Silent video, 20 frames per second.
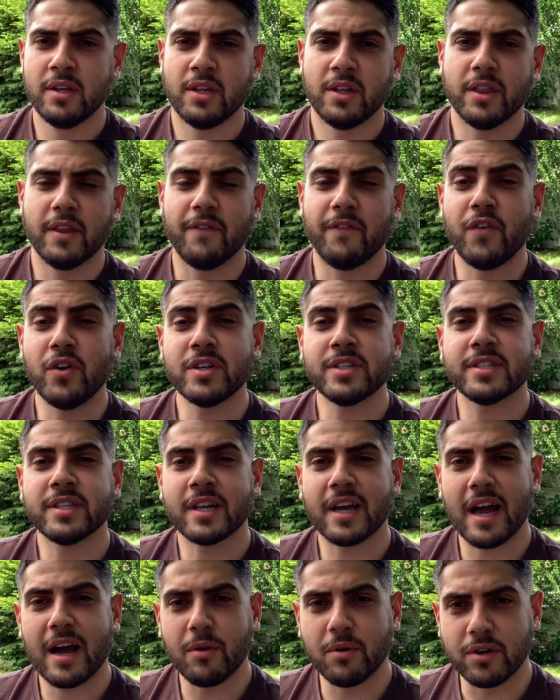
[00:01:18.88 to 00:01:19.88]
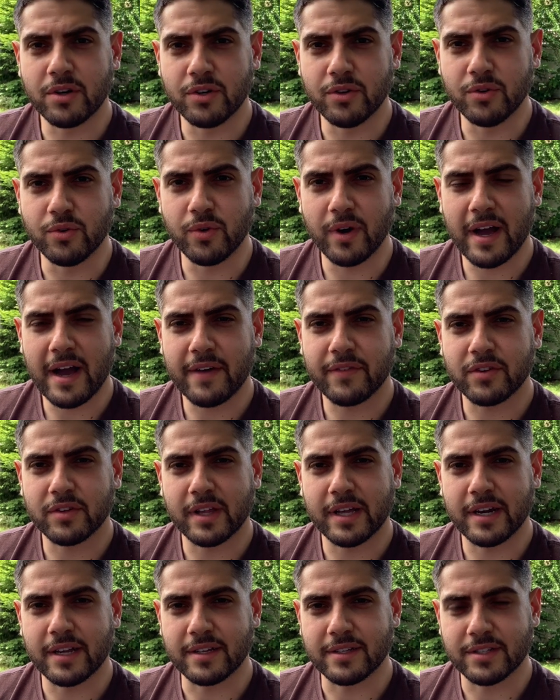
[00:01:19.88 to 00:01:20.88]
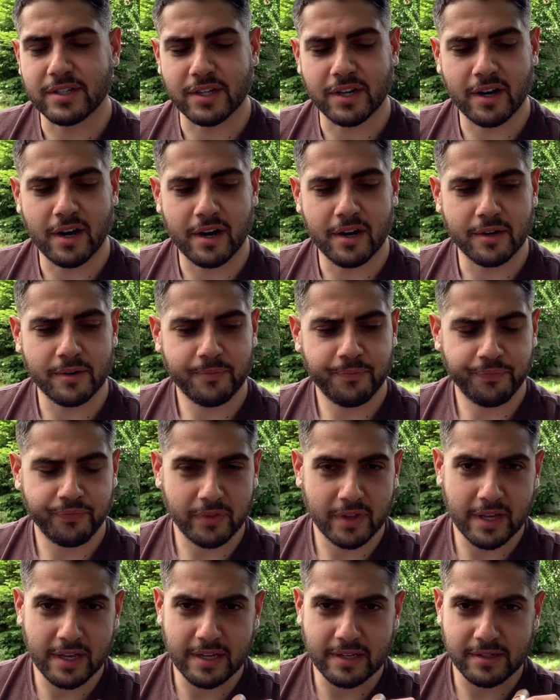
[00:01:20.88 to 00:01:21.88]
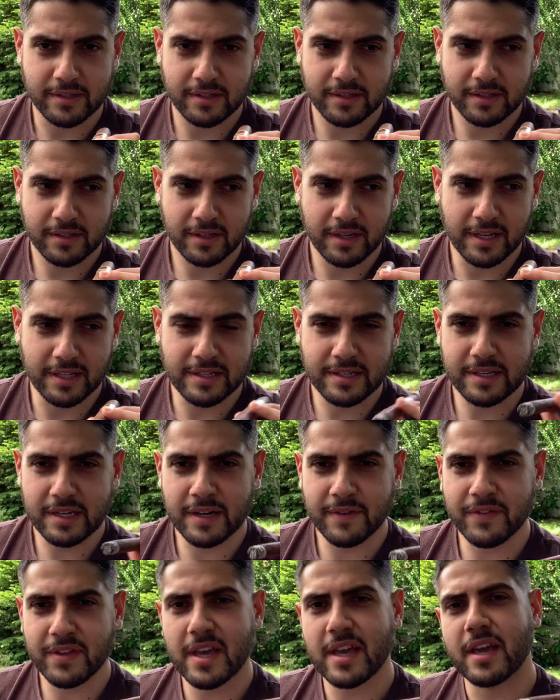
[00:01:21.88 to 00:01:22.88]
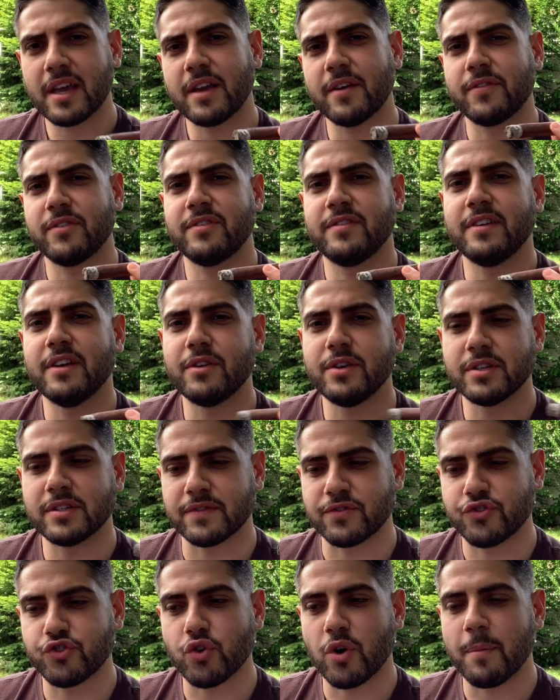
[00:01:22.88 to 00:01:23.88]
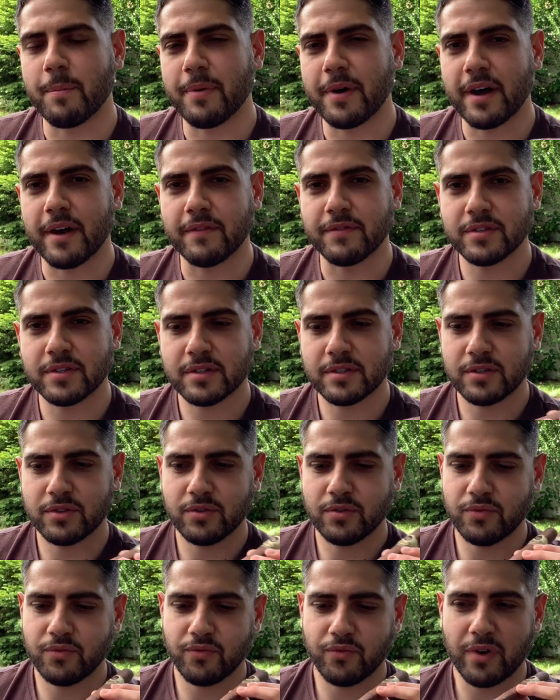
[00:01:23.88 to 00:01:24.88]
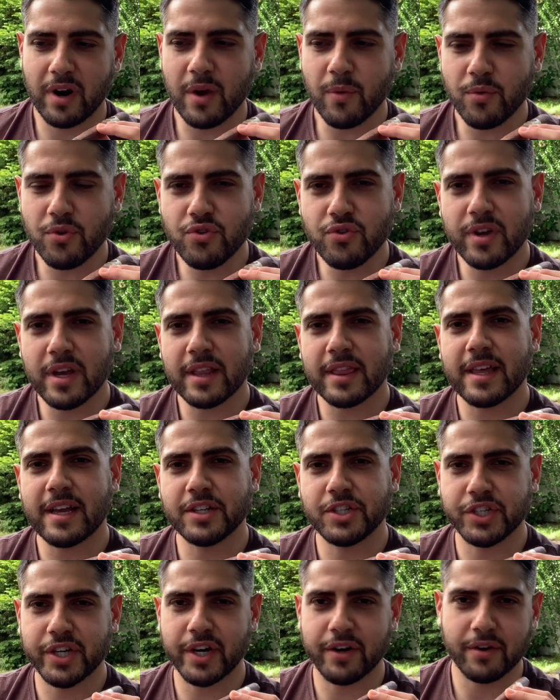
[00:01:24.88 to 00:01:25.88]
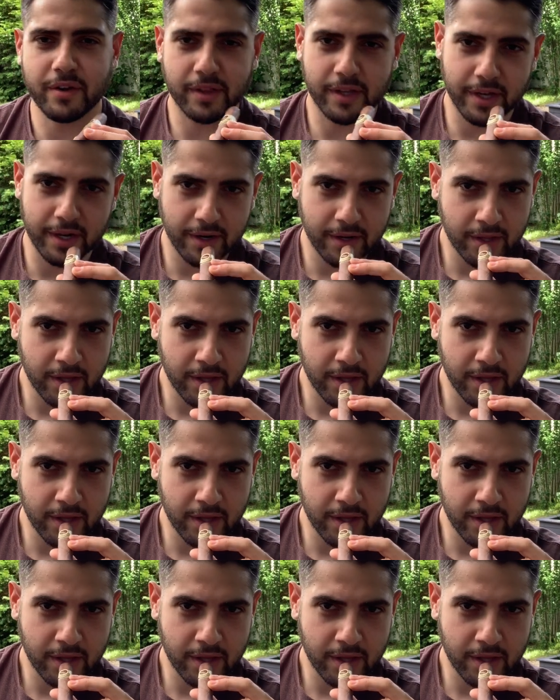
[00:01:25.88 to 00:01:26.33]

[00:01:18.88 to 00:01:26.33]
The first thing I would do after lighting a cigar is, instead of taking a series of short puffs, right when you get that cherry lit,